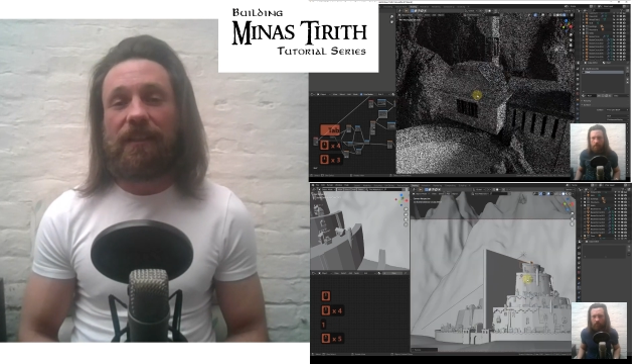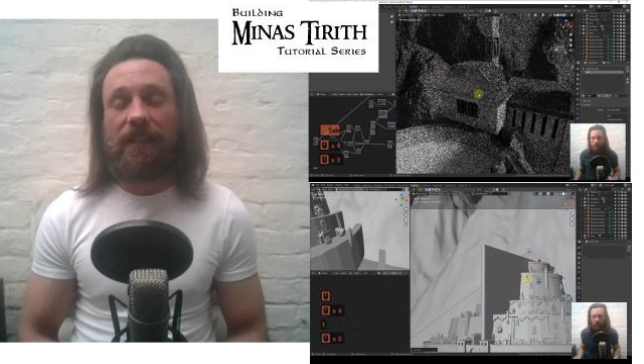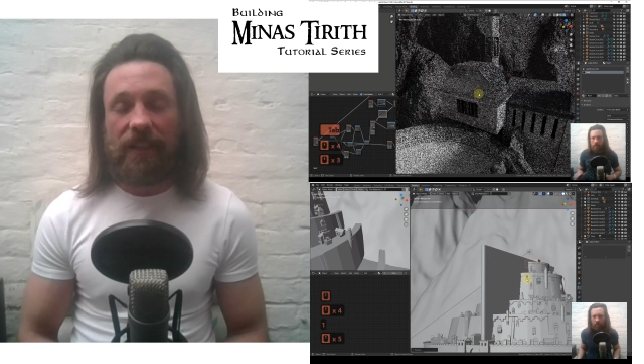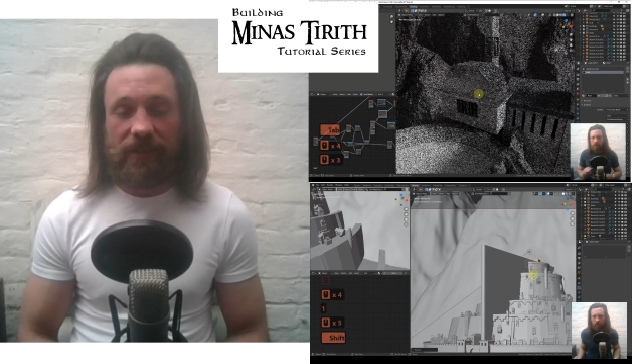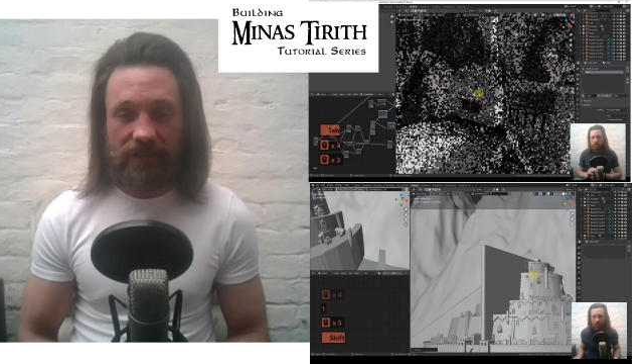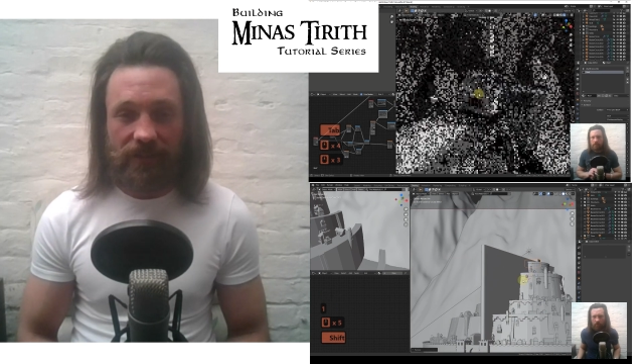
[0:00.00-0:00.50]
and
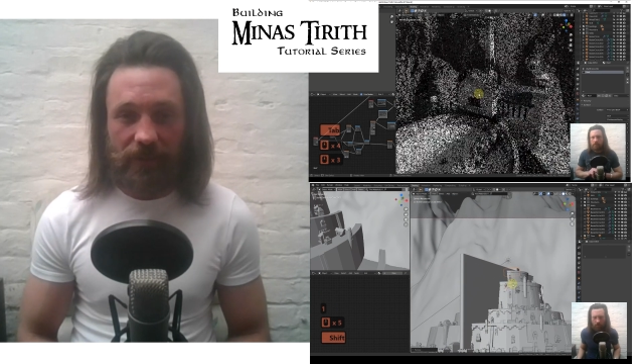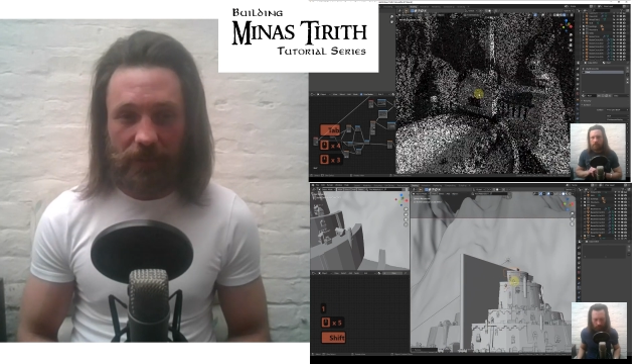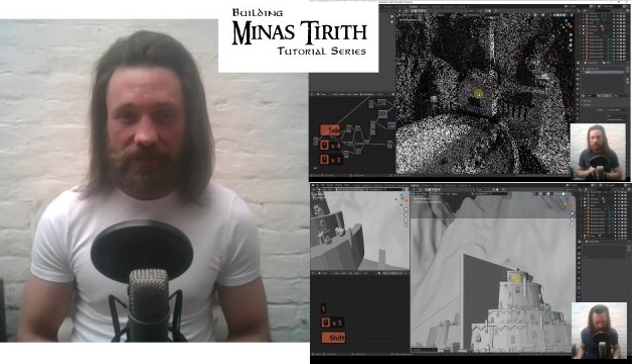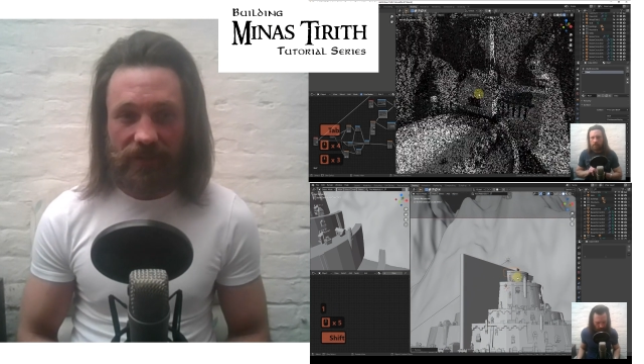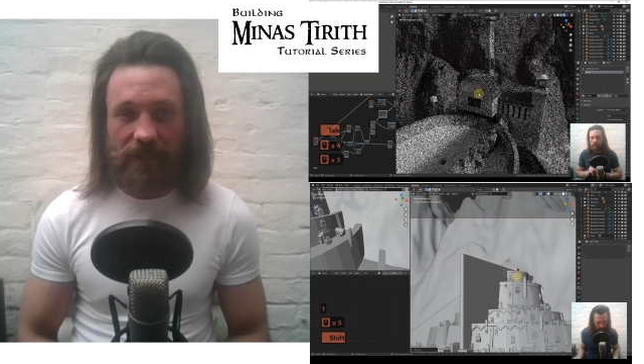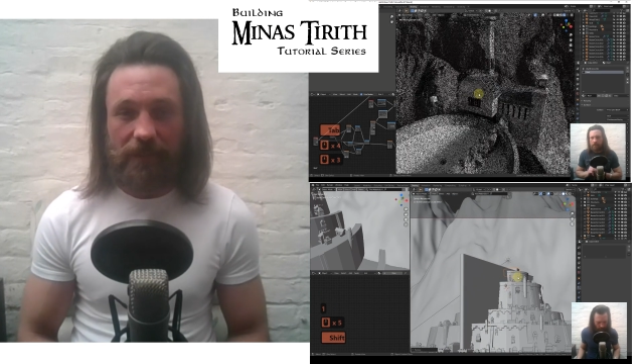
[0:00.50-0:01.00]
that's, I
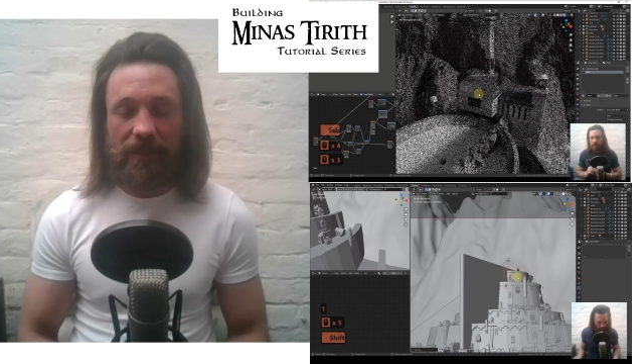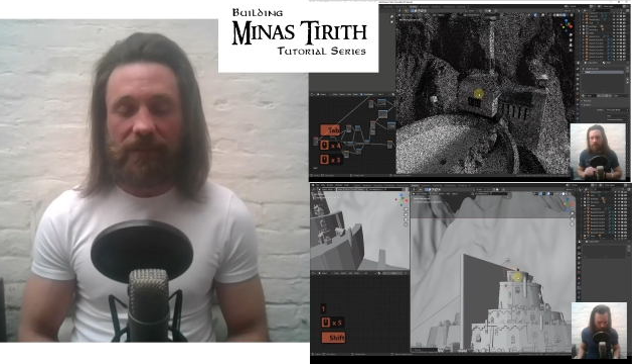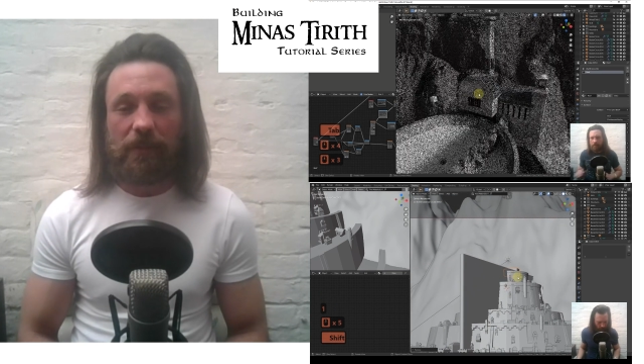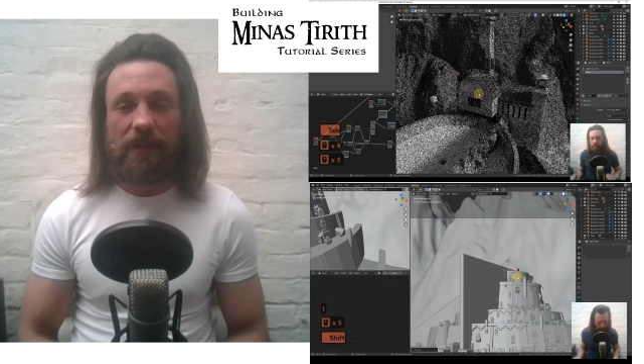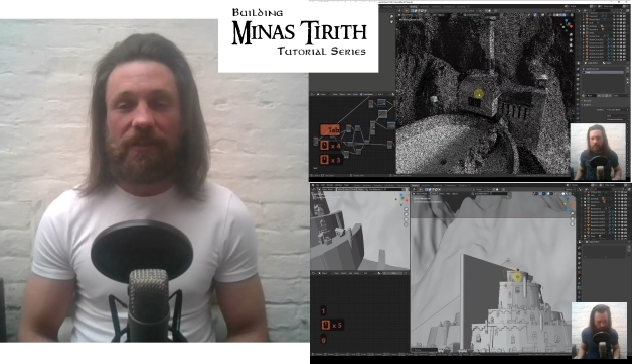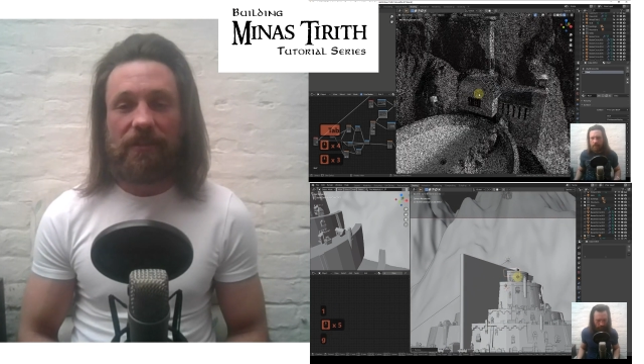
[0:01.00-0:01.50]
would say, the
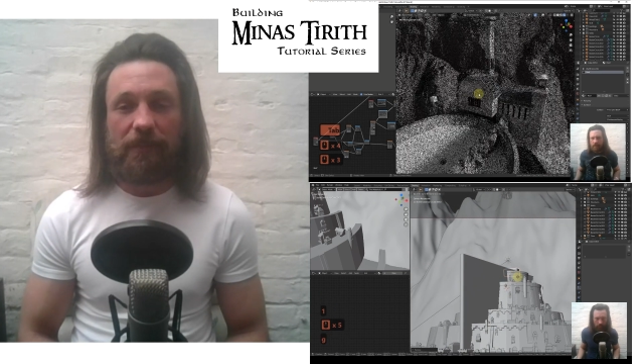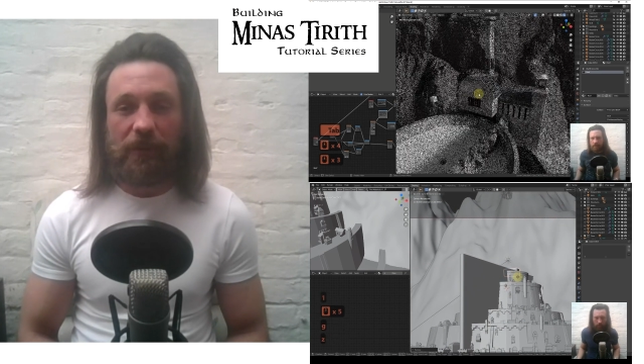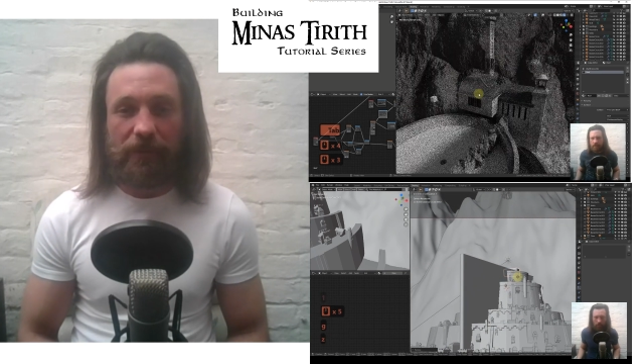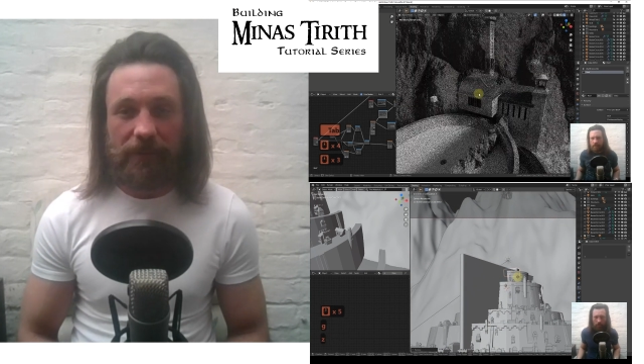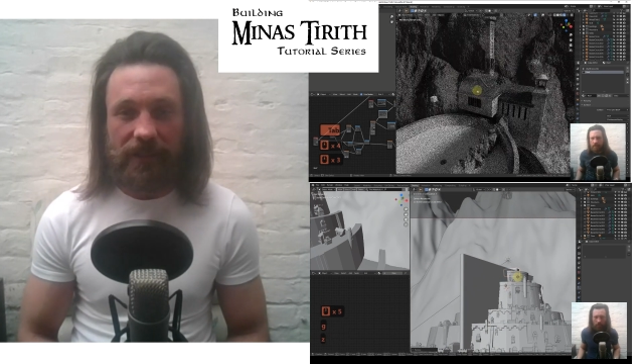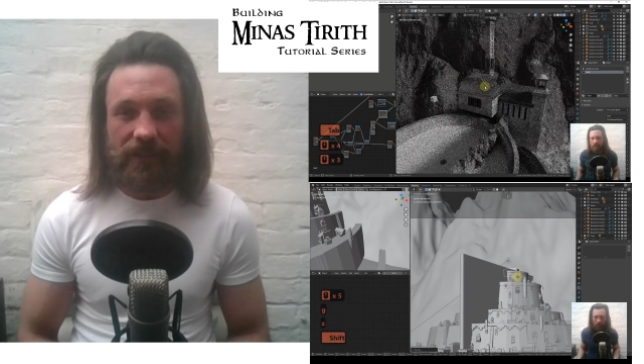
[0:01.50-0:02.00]
best way to
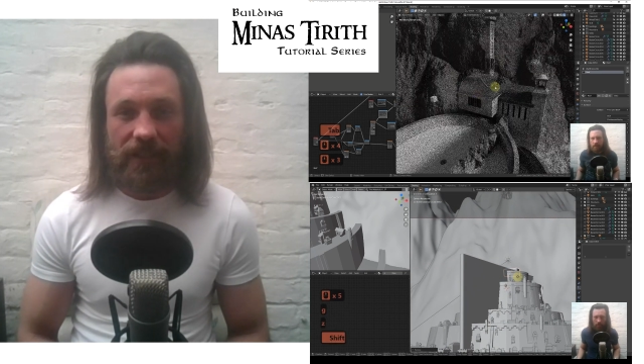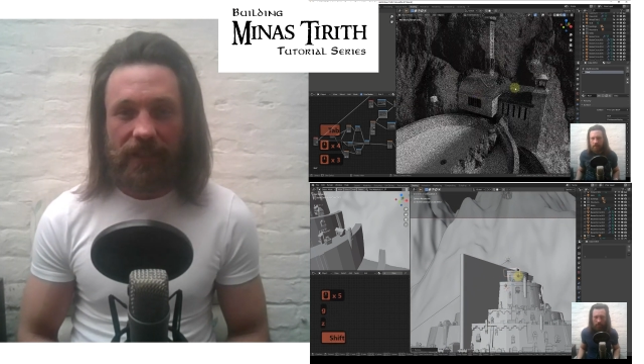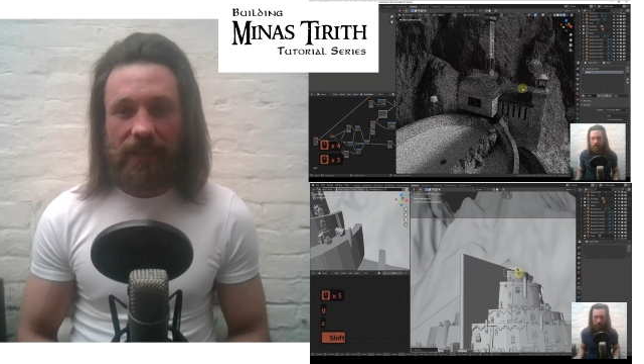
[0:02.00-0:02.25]
support me